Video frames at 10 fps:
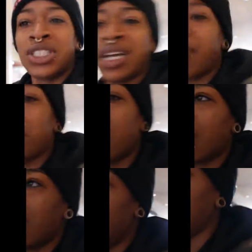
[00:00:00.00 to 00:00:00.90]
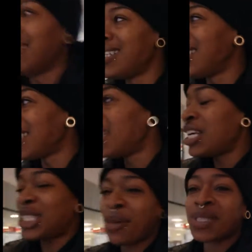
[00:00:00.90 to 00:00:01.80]
She got bronchitis.
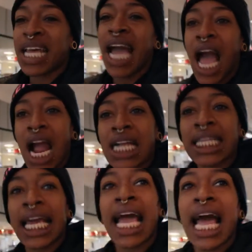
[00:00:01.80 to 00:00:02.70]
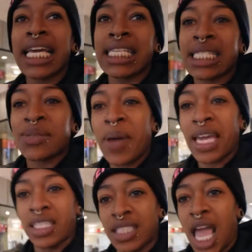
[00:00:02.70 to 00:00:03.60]
She was like, I heard they call you
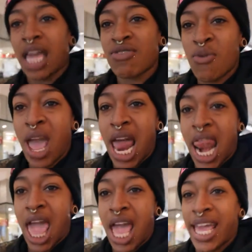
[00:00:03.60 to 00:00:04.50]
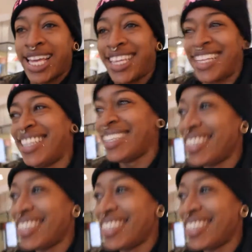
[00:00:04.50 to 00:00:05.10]
sweet thing Willie.